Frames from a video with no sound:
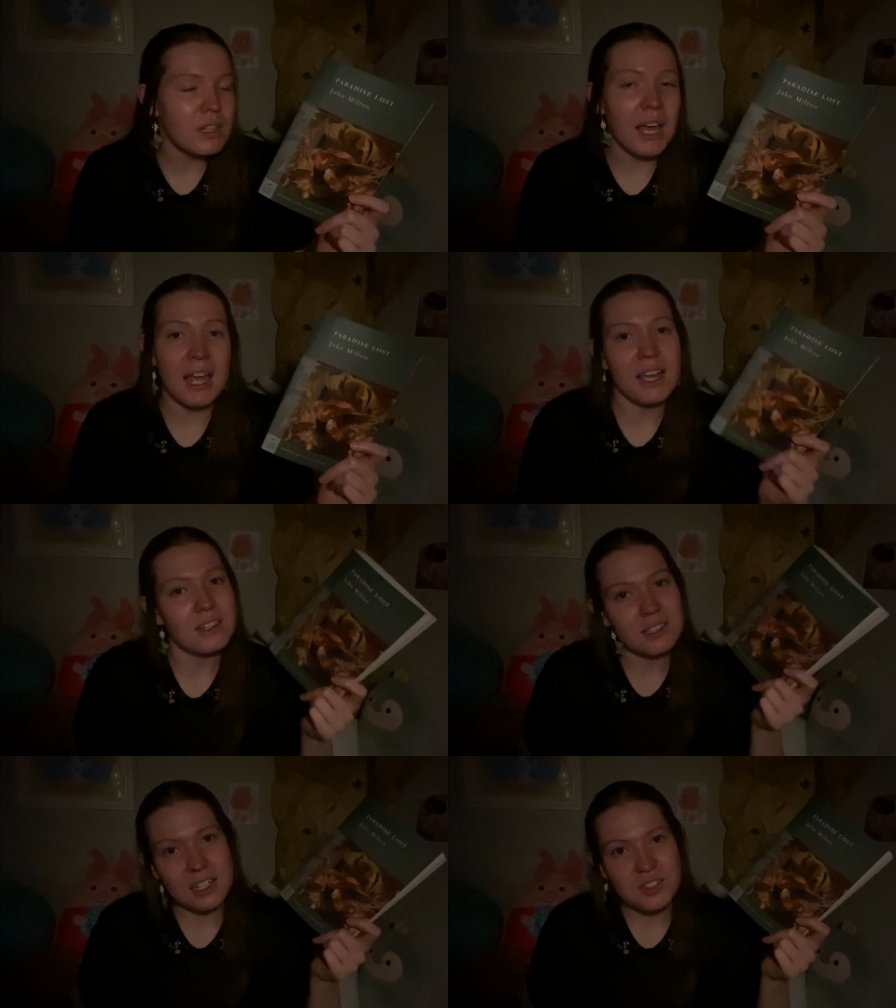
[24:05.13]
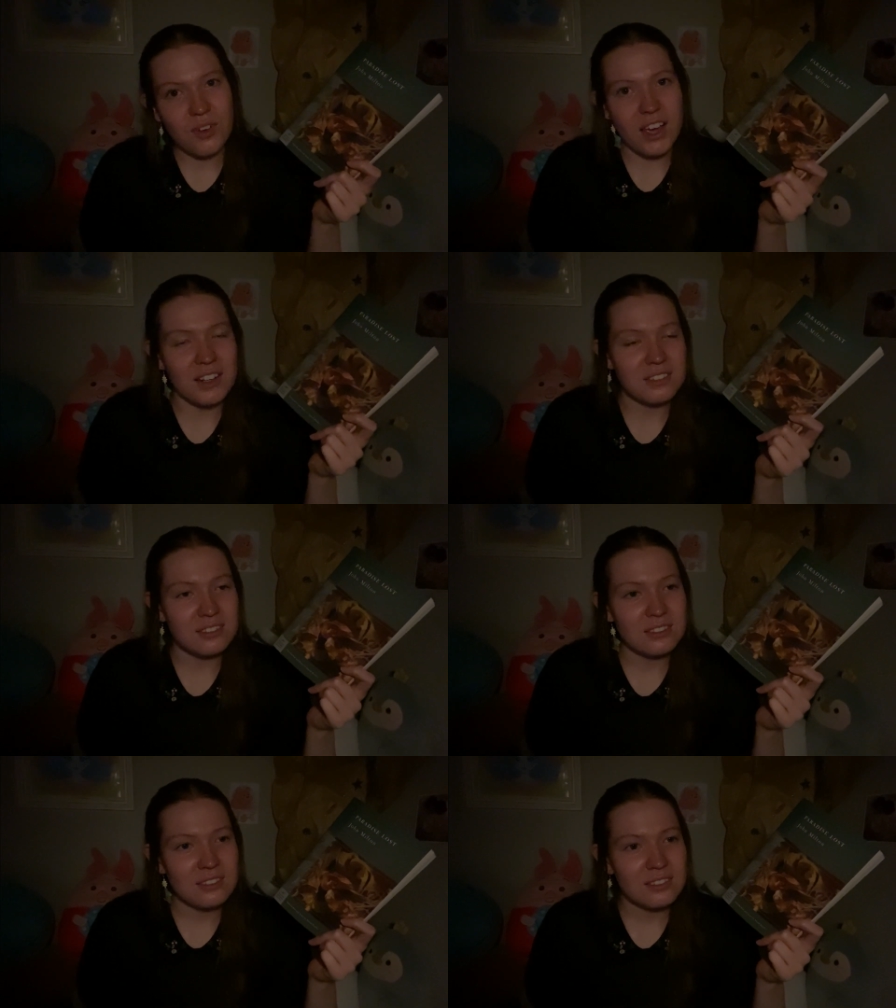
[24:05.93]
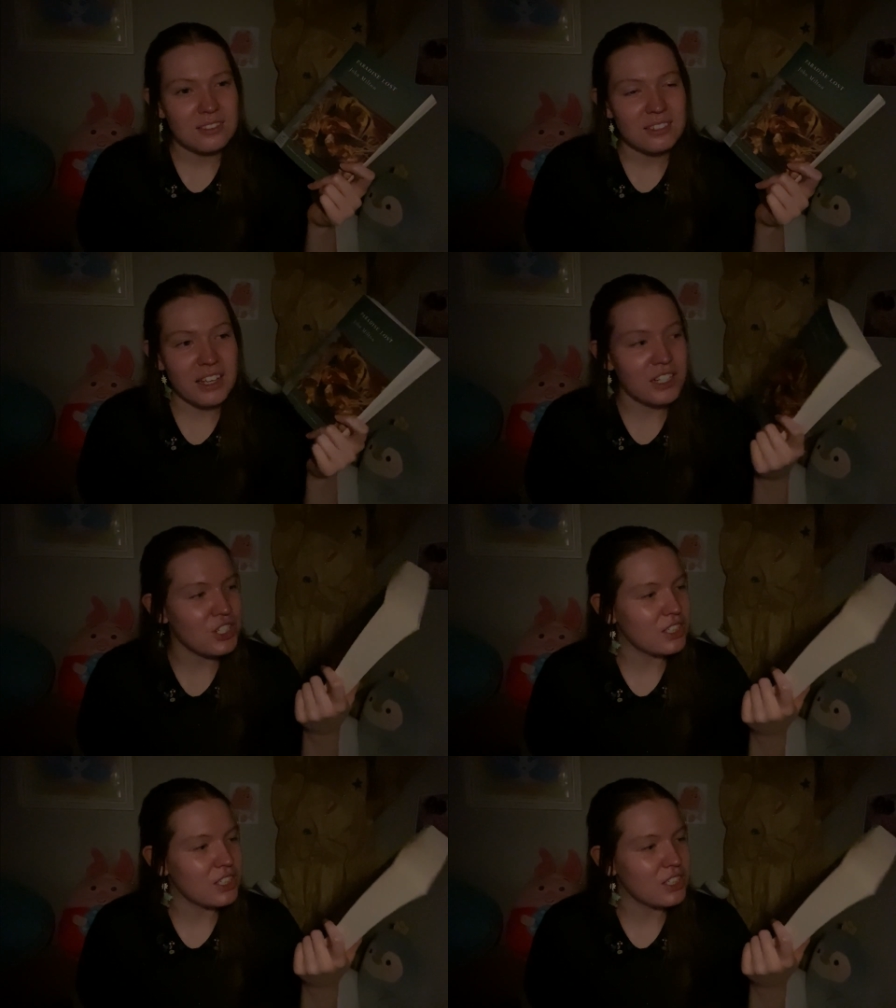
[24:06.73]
and that's fine. I